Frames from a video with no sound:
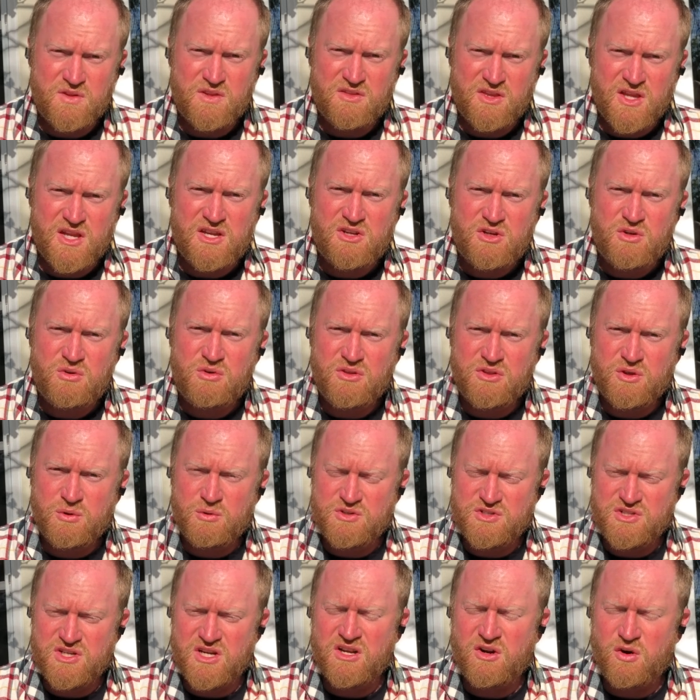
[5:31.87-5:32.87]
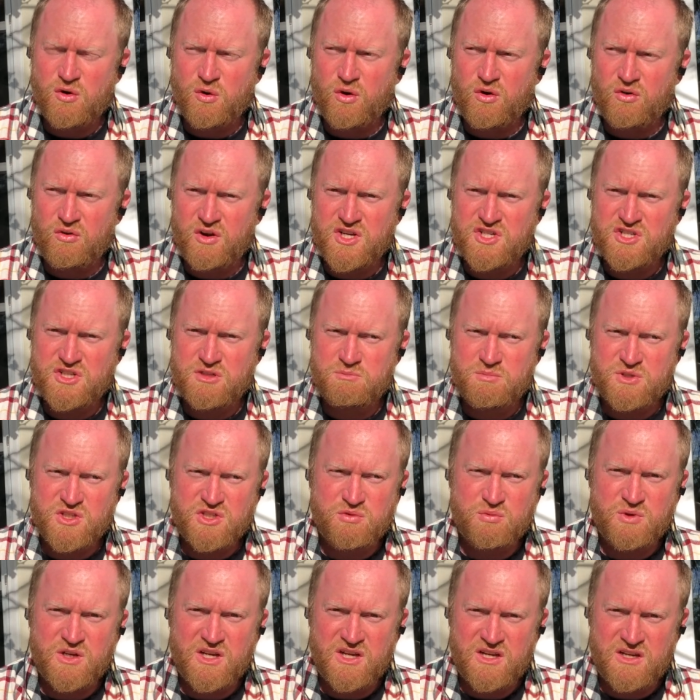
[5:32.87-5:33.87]
They knew that there was a correlation
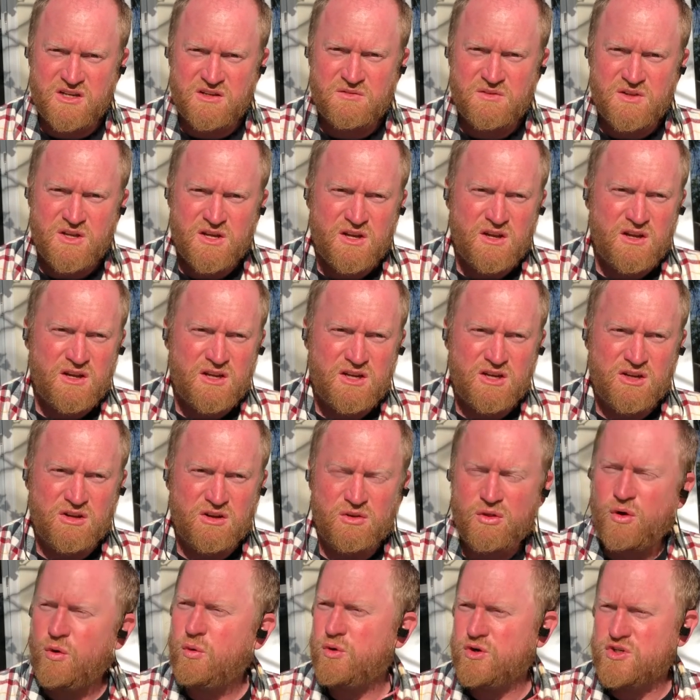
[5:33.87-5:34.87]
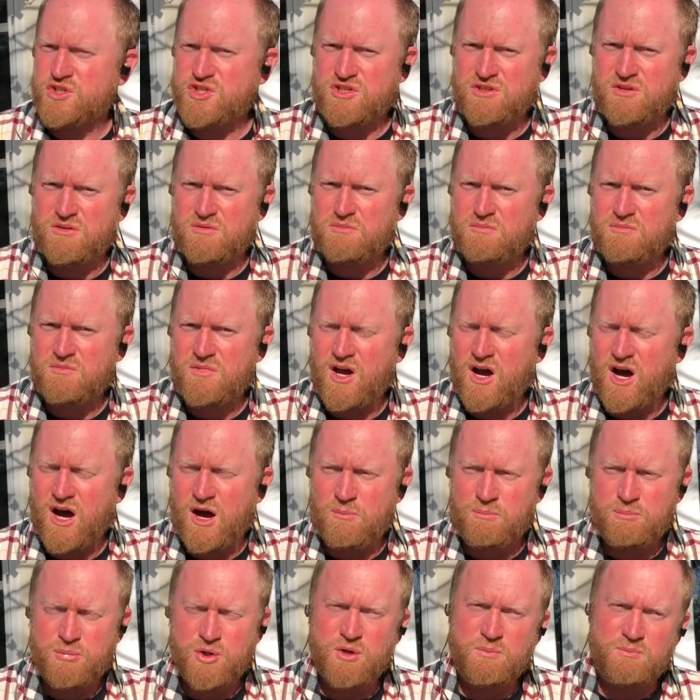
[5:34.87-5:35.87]
between, the horse
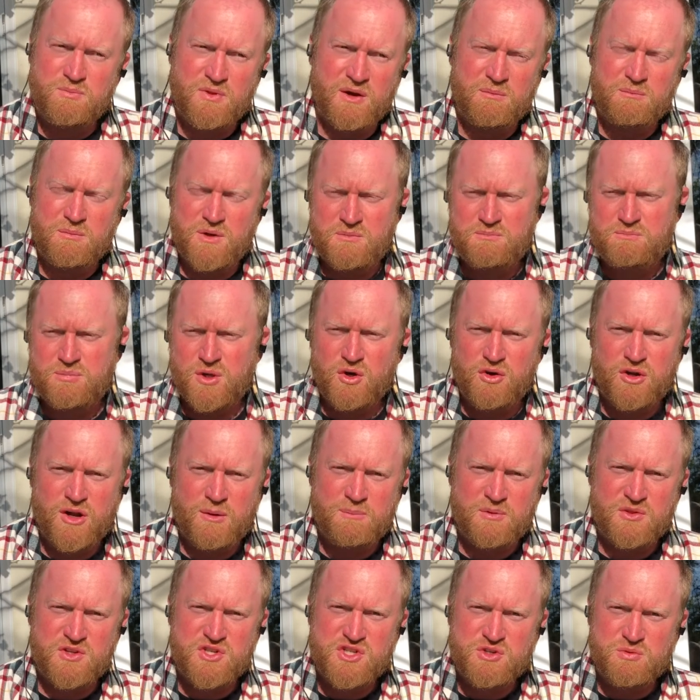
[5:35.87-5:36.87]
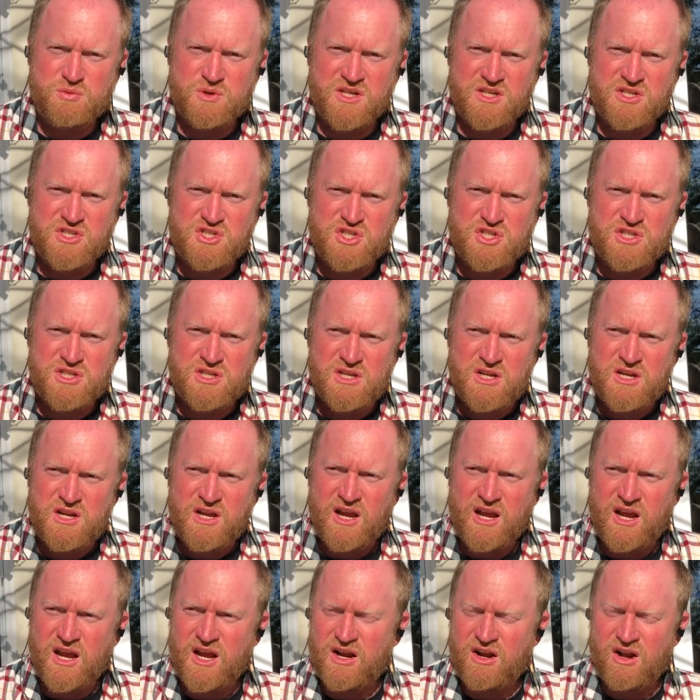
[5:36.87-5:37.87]
poop that would build up in the streets
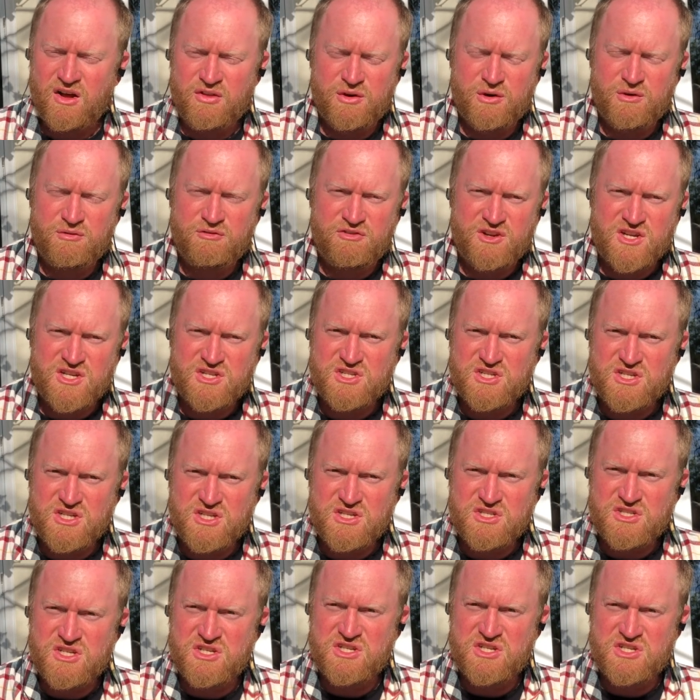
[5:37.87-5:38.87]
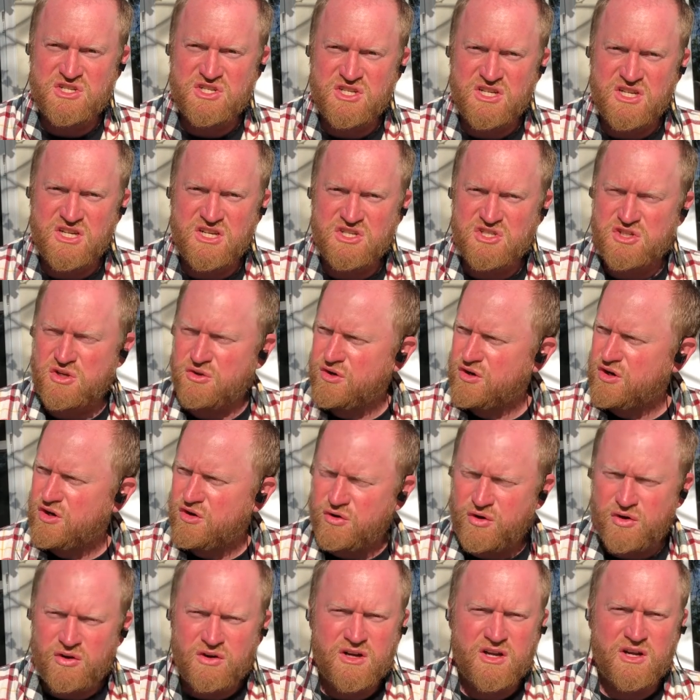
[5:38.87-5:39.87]
and other feces and disease, so they're
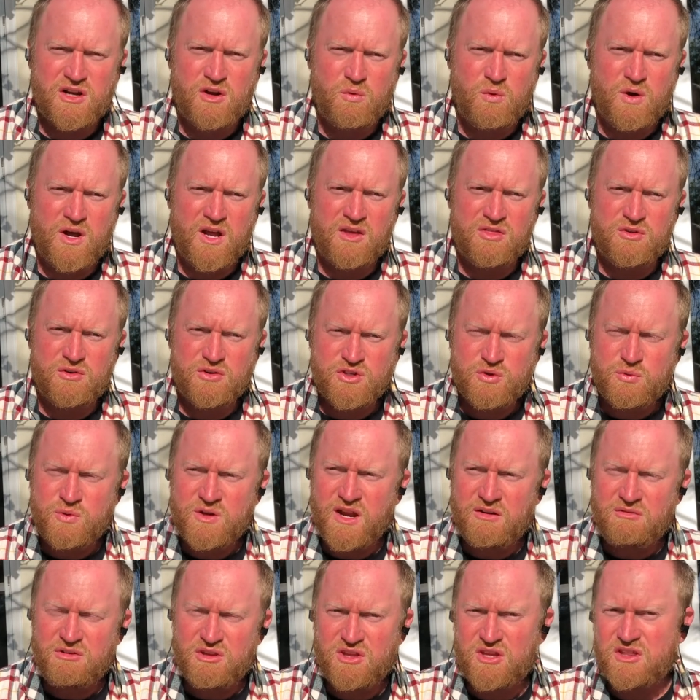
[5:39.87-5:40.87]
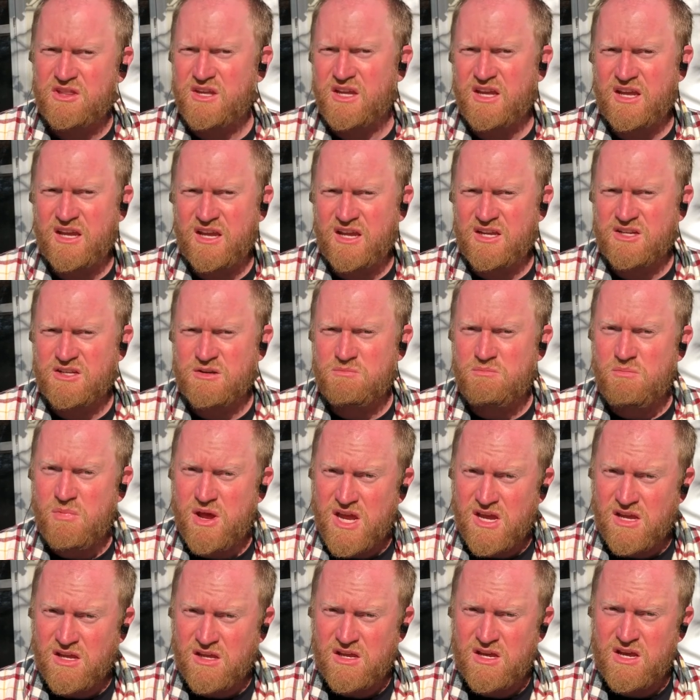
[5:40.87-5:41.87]
clearing it away. They're doing everything they can to
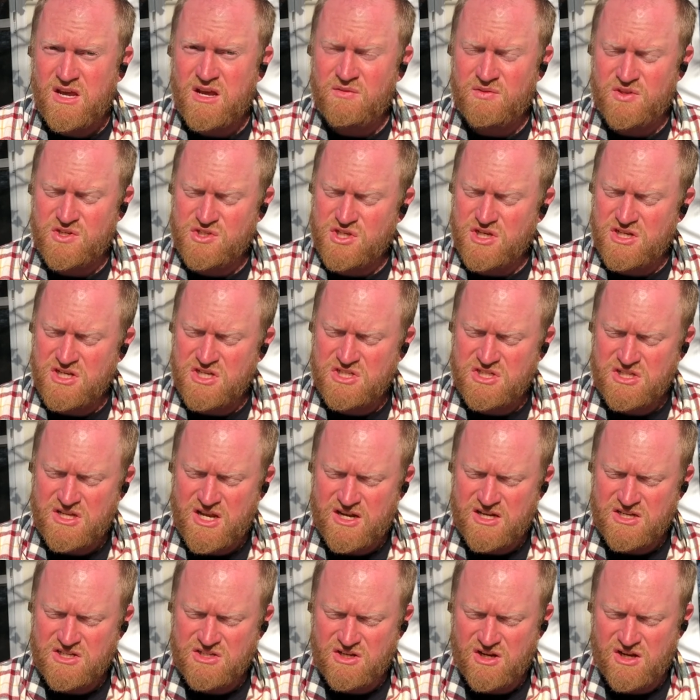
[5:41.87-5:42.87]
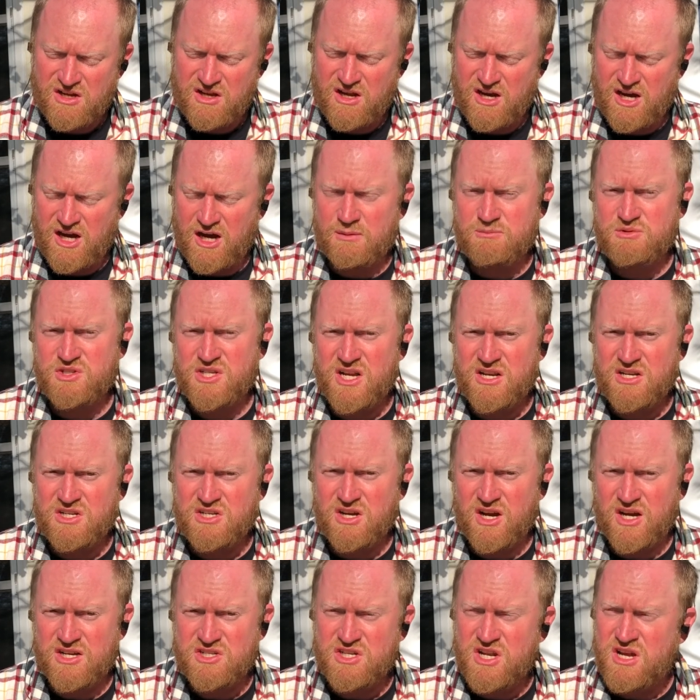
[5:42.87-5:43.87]
make the city
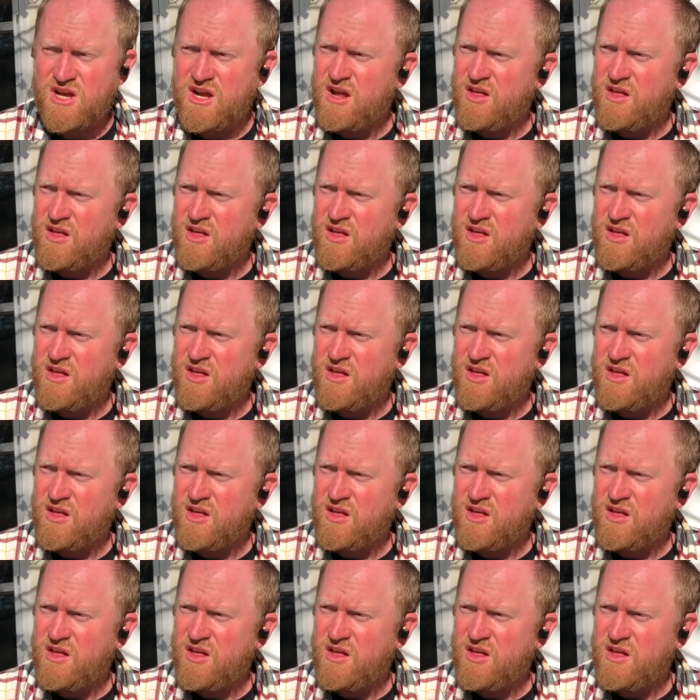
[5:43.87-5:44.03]
sanitized.